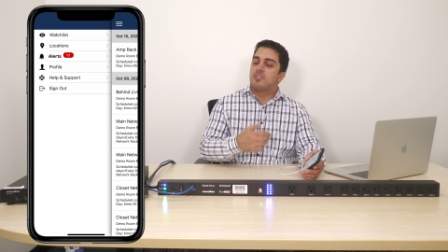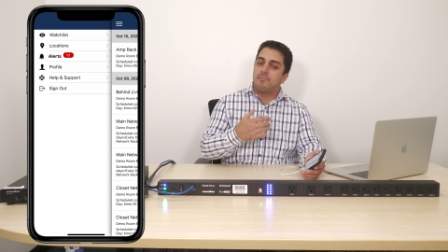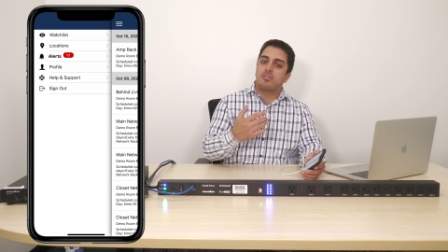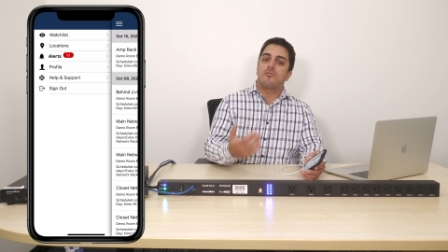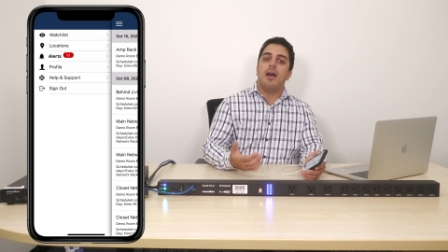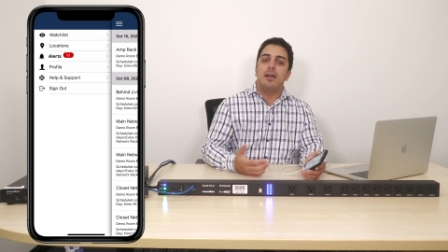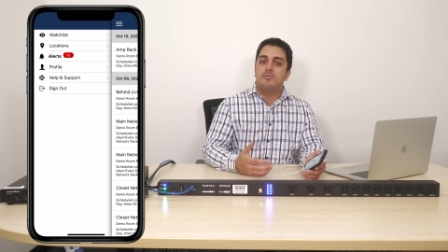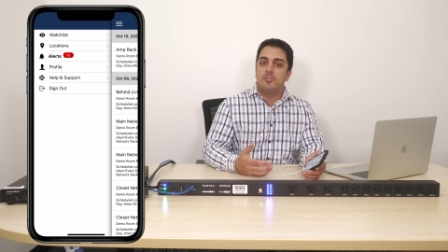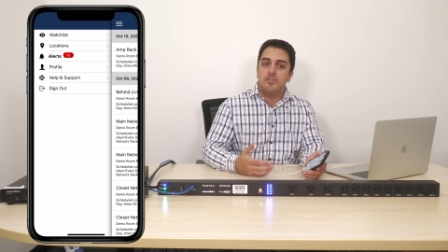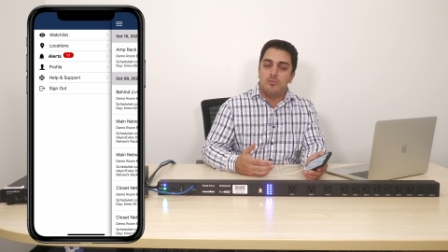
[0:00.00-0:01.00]

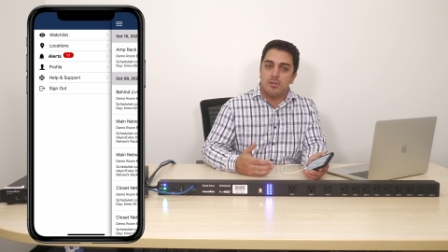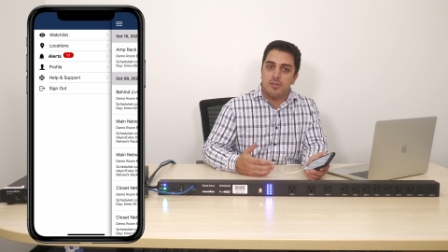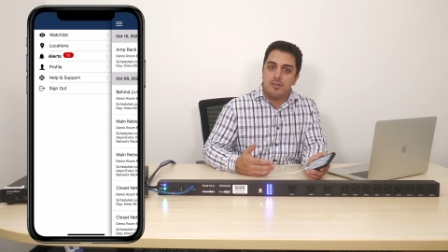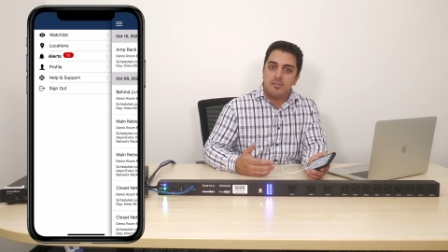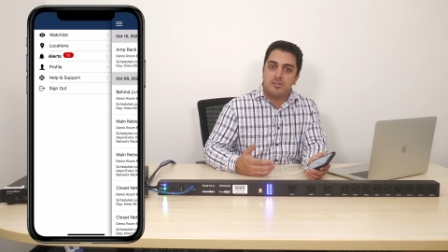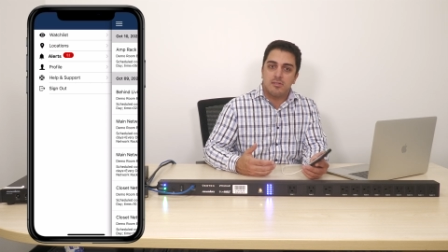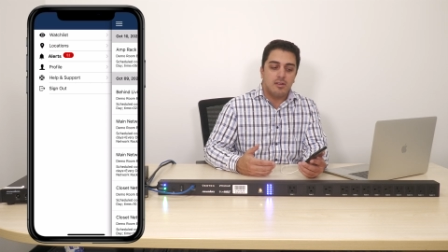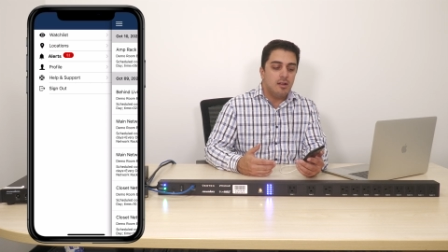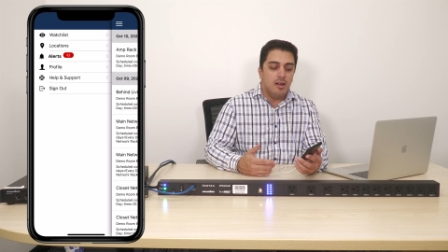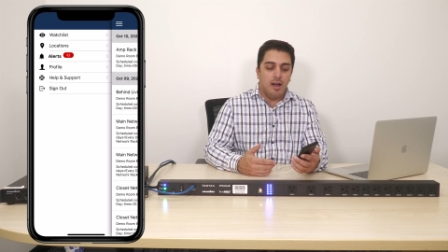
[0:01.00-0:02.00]
subscribe to new alerts
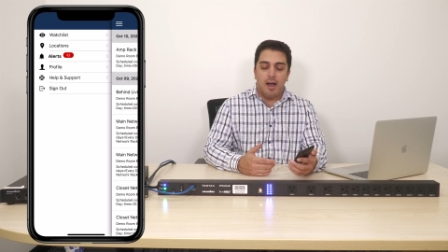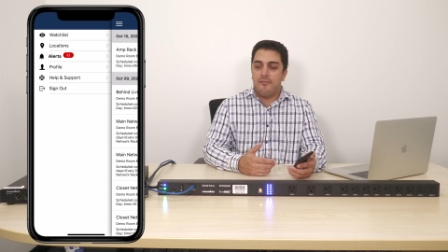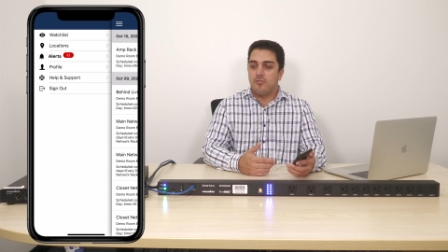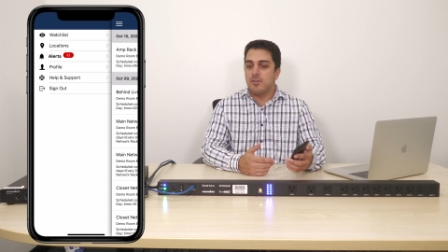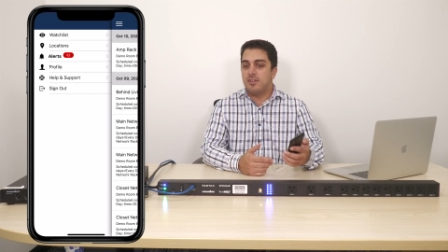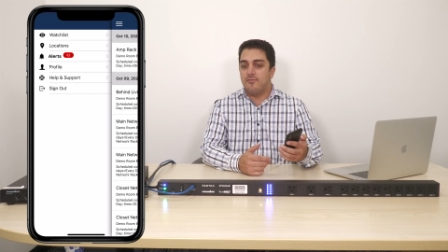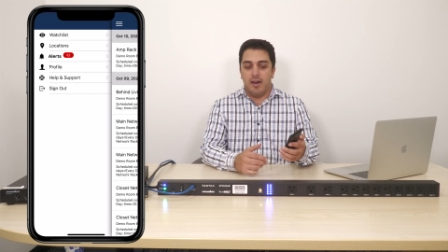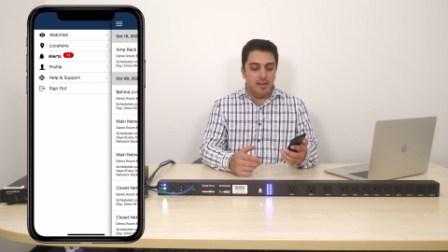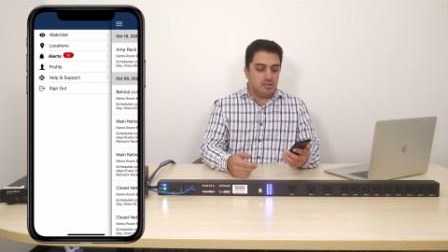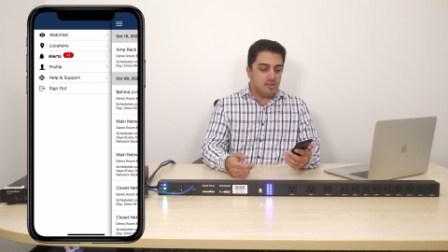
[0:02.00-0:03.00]
uh, for a device.